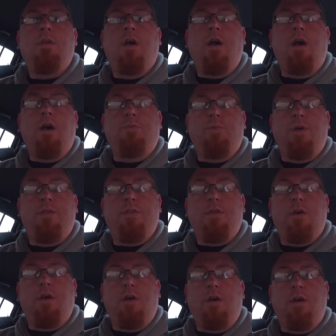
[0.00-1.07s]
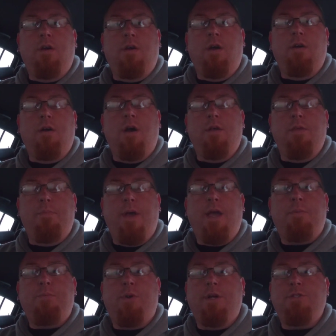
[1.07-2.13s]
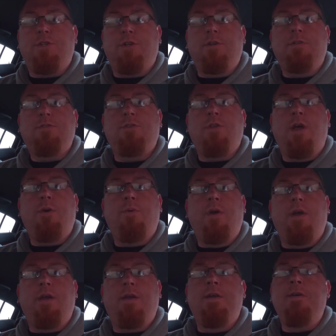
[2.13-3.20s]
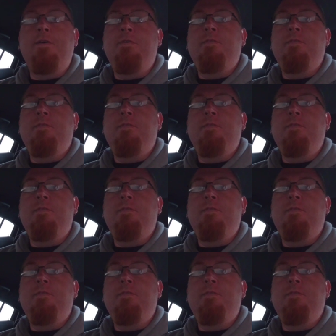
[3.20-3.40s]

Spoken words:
with the back pressure, so that way